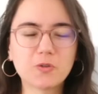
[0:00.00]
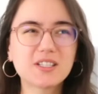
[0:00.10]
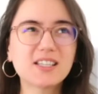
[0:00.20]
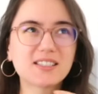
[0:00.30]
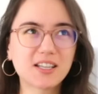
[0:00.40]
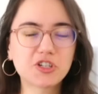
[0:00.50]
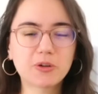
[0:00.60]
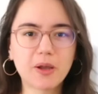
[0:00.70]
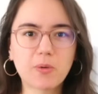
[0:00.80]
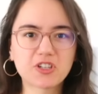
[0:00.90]
This is such a
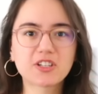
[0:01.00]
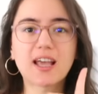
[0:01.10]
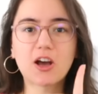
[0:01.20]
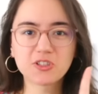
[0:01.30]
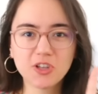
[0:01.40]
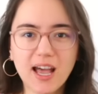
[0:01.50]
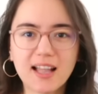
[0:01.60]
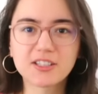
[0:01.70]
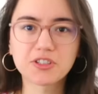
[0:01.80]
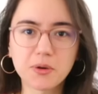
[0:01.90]
great question that also
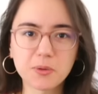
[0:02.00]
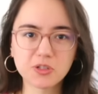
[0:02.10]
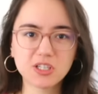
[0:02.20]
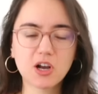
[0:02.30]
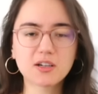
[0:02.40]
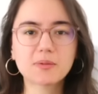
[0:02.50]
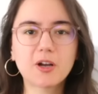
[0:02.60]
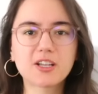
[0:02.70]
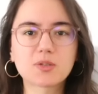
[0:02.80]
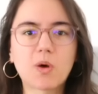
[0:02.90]
Alex Hormozi talks
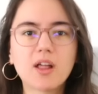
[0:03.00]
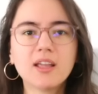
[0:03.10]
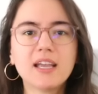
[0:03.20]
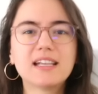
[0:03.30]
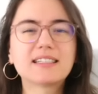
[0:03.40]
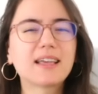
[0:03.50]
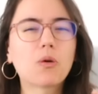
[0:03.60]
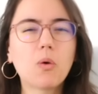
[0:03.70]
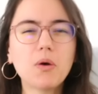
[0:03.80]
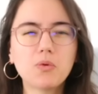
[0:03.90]
about as well, is like,
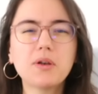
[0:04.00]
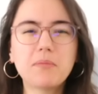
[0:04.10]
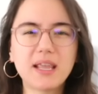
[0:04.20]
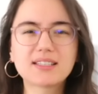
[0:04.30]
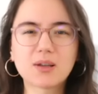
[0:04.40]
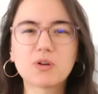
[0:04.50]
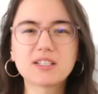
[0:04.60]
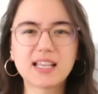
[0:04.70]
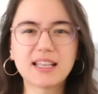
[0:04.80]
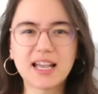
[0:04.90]
what would make someone
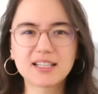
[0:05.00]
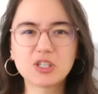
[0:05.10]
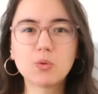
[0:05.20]
say yes?